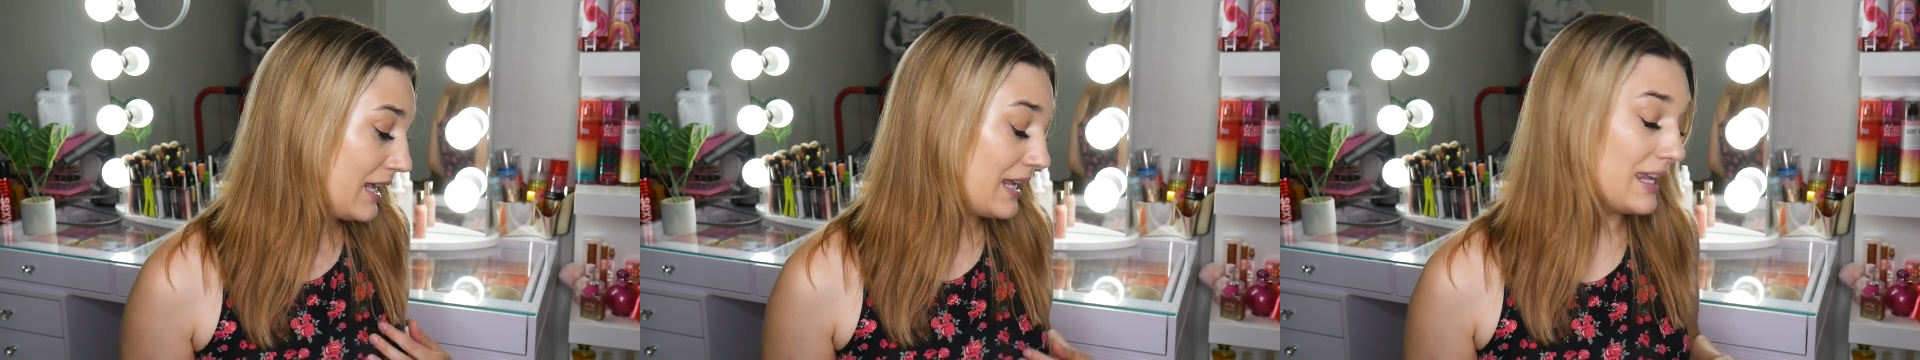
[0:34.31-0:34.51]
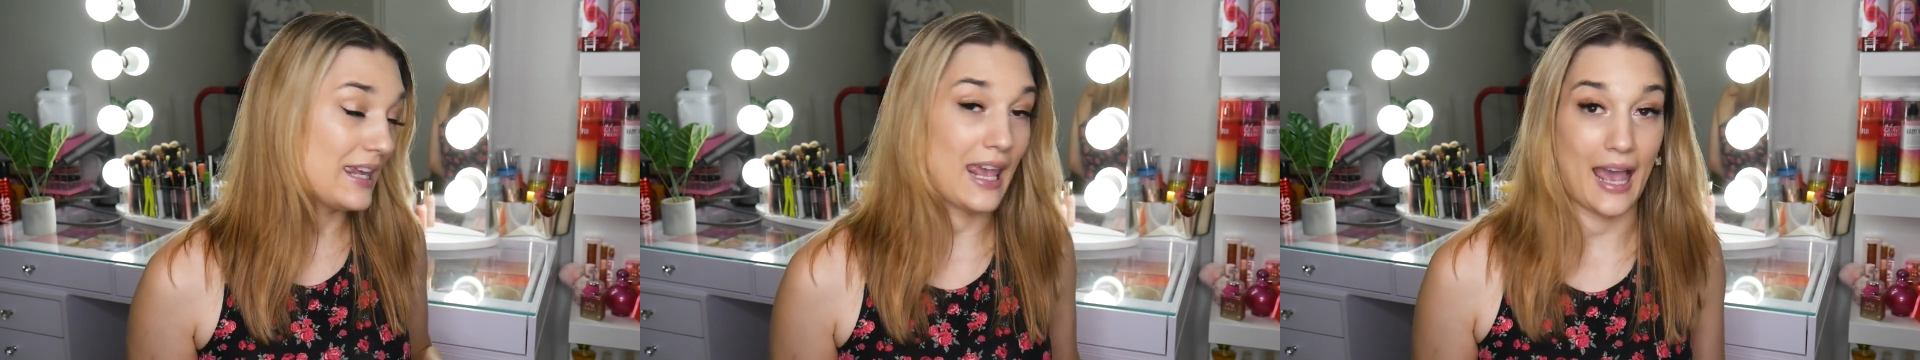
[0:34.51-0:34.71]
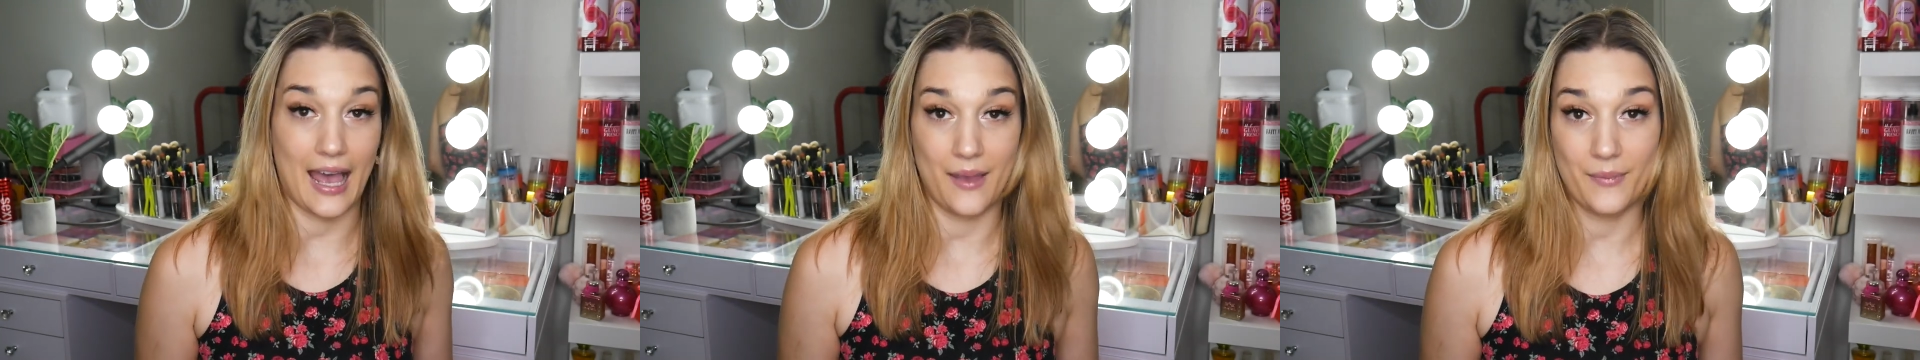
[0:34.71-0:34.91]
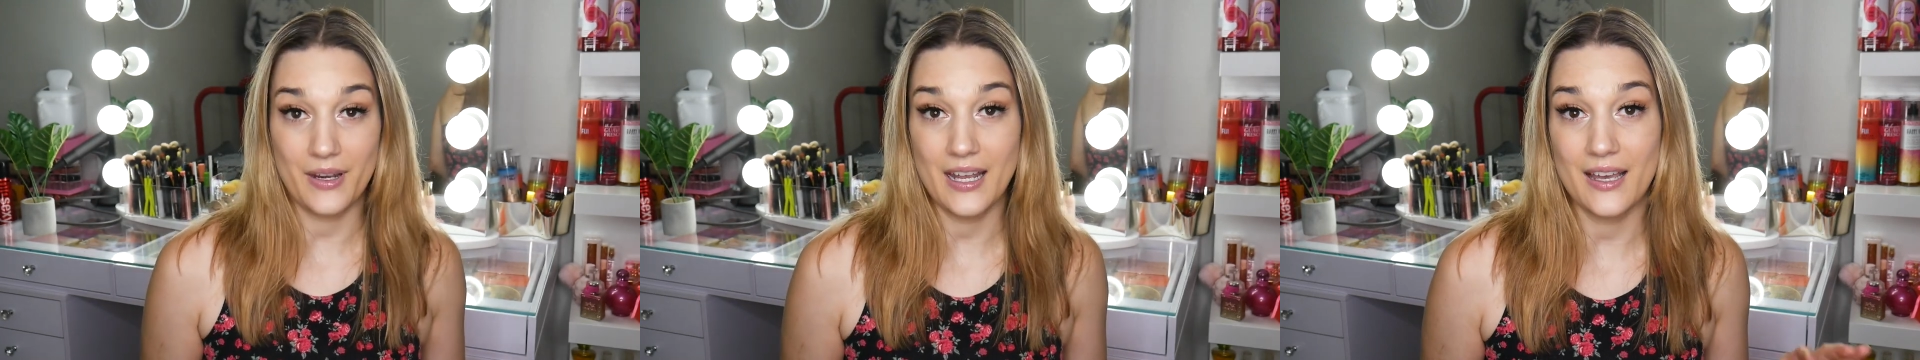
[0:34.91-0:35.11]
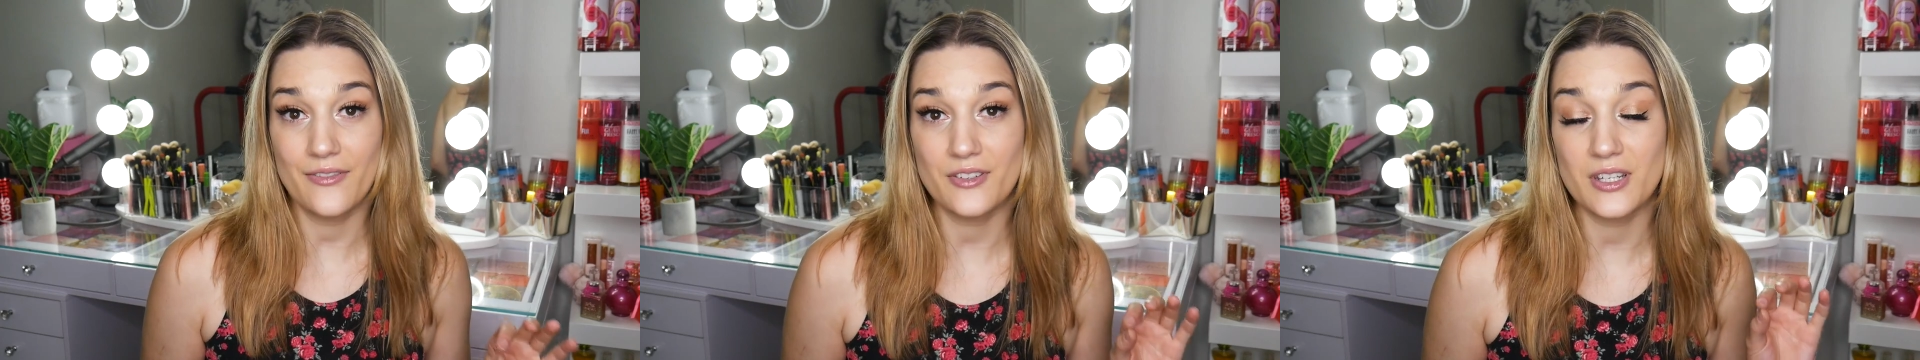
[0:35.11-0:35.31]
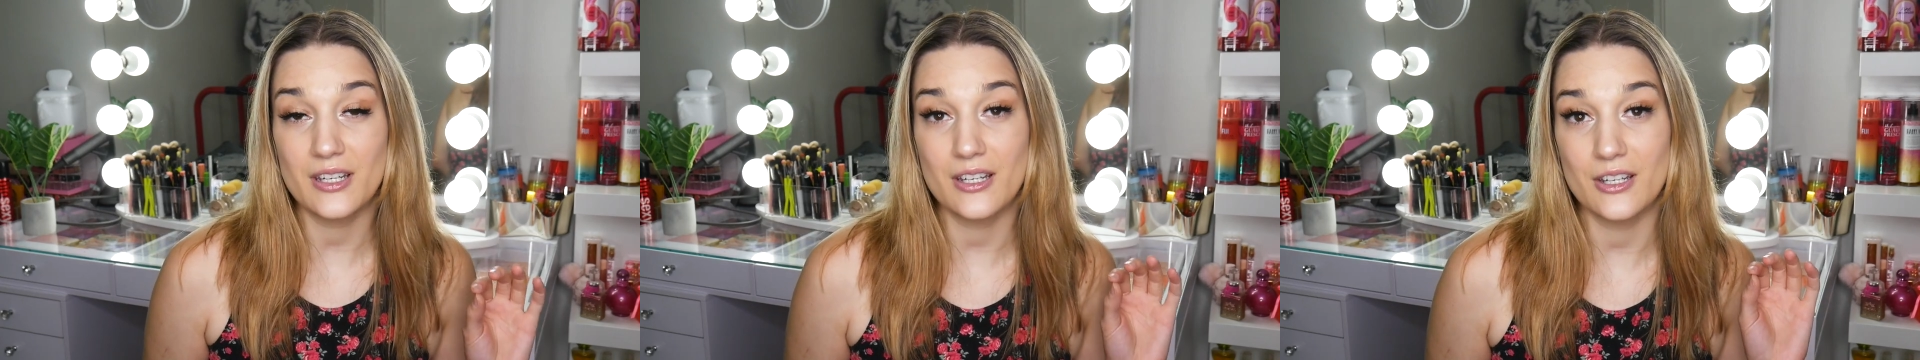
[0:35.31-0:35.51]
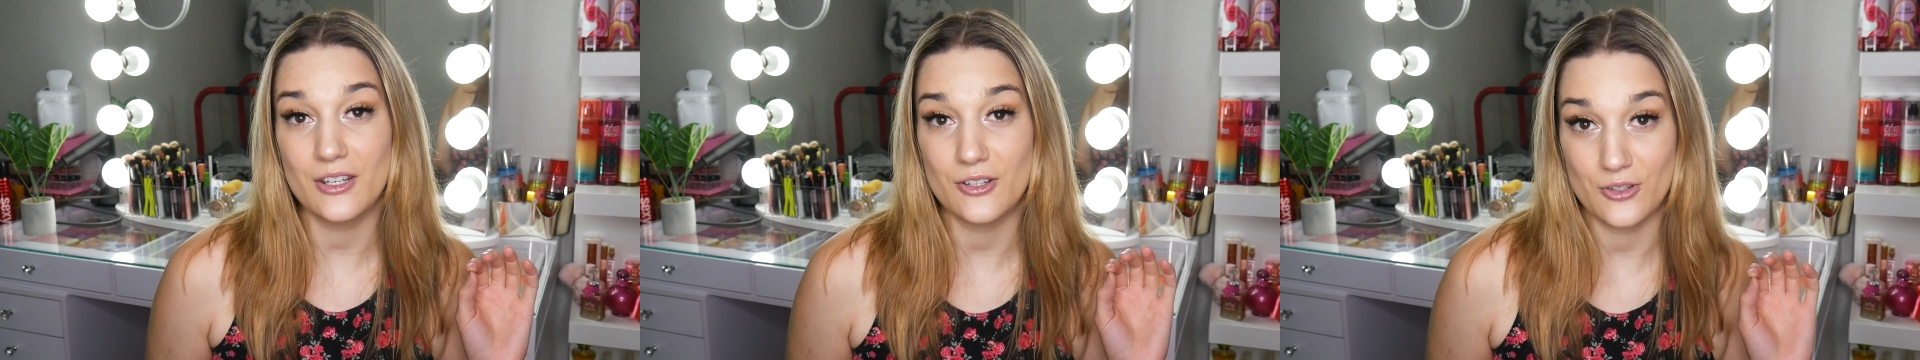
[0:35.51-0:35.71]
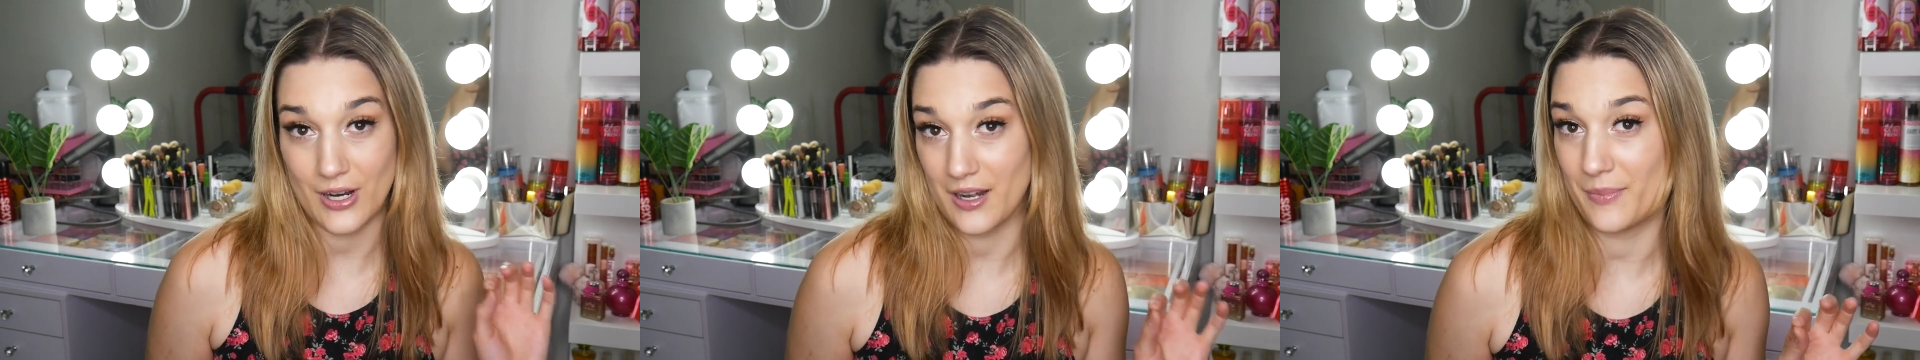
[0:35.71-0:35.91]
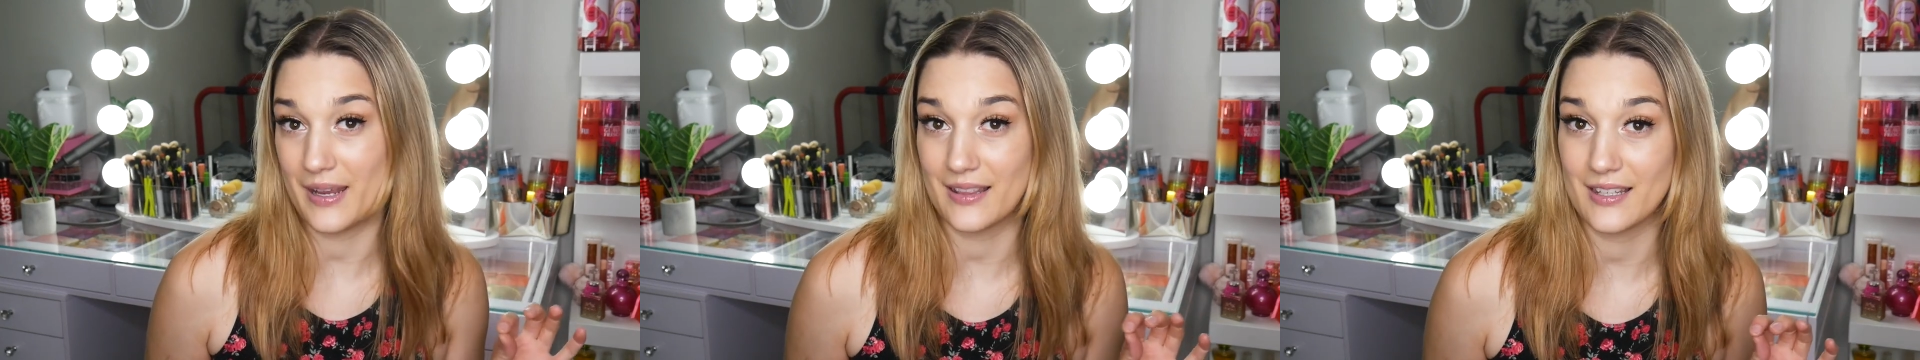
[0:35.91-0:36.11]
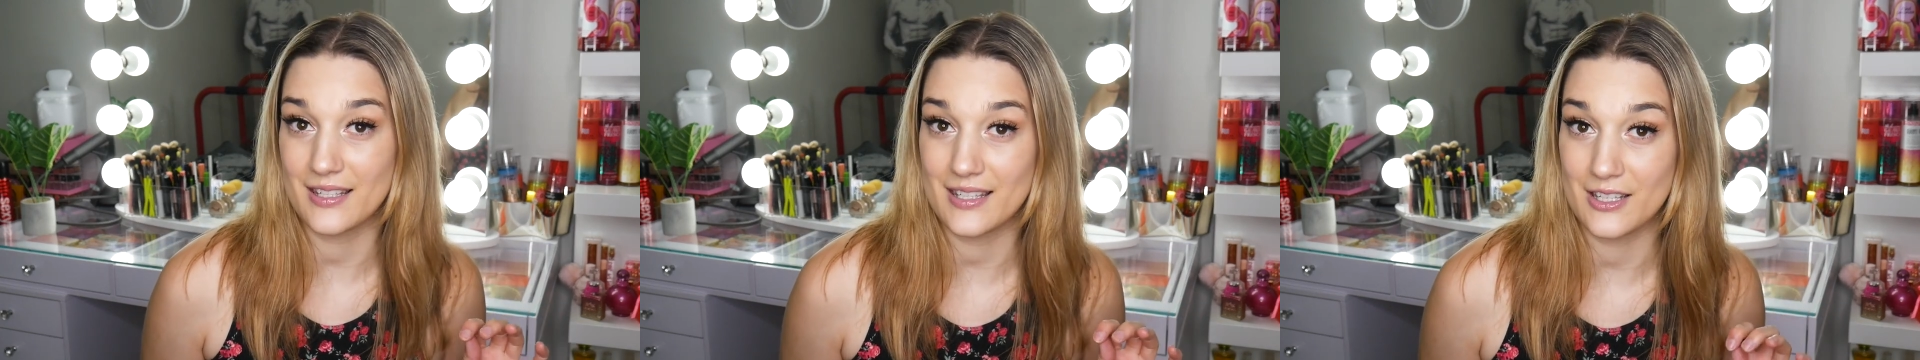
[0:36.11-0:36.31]
yeah, I'm gonna have to try to
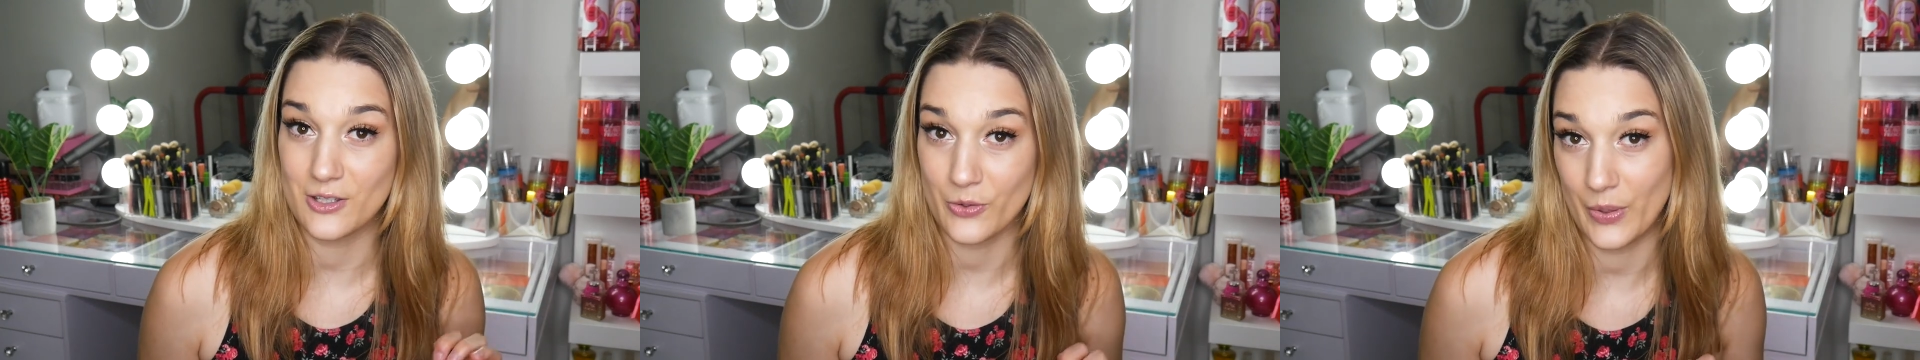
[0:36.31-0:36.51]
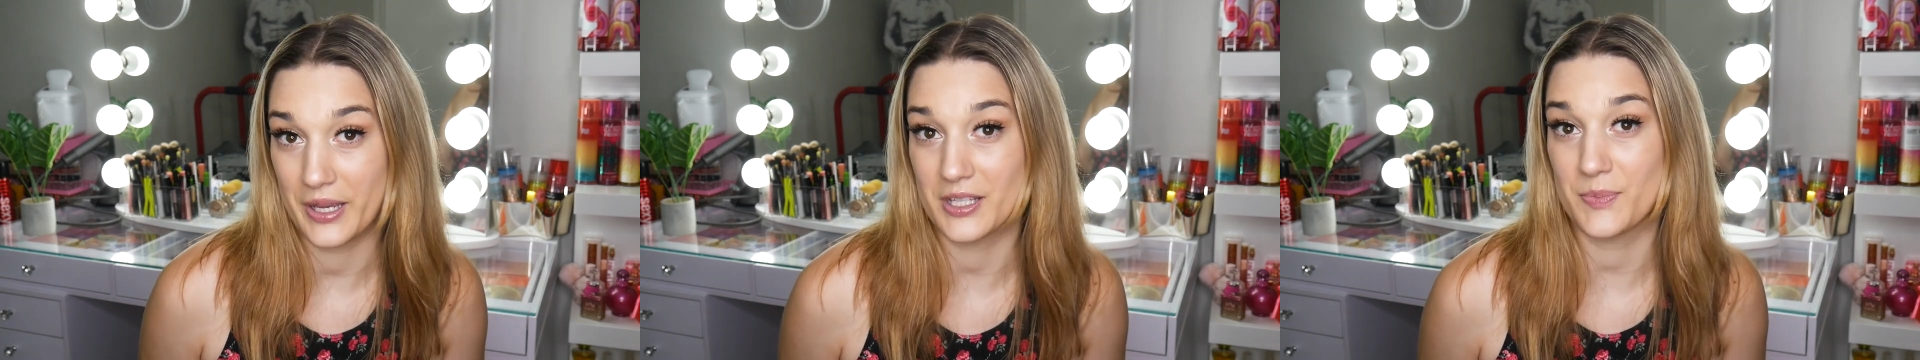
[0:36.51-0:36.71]
make this as quick